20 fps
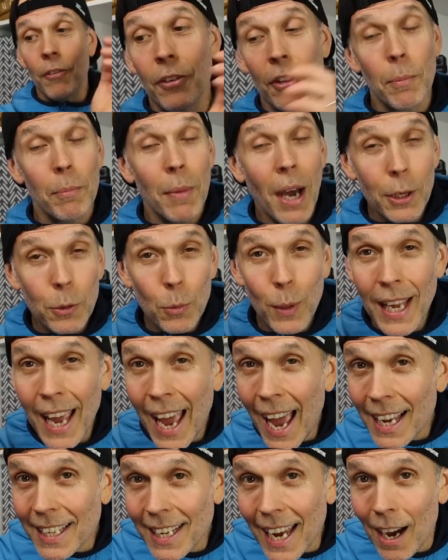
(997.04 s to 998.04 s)
for the mud we
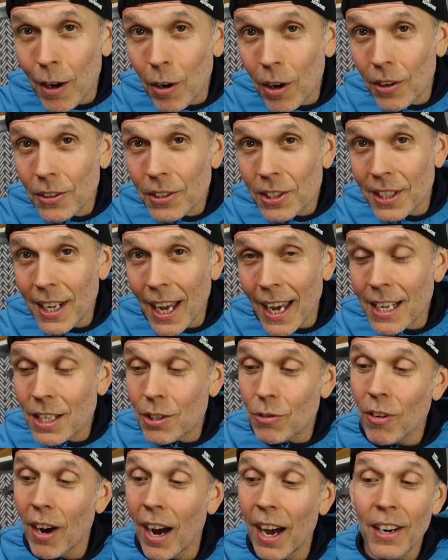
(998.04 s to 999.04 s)
had out on
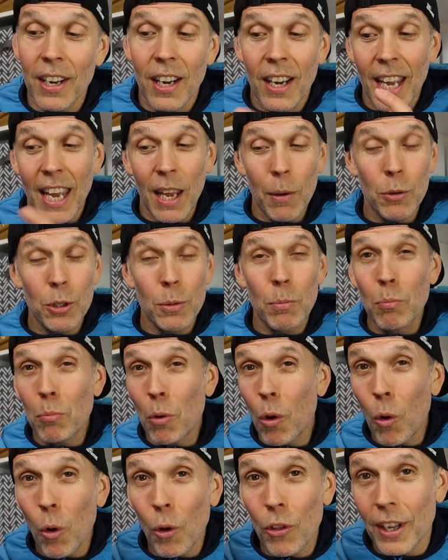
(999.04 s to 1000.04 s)
today's run, it was
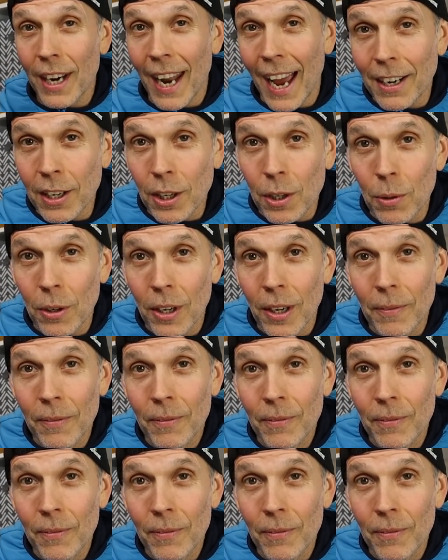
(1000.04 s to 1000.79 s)
more than adequate.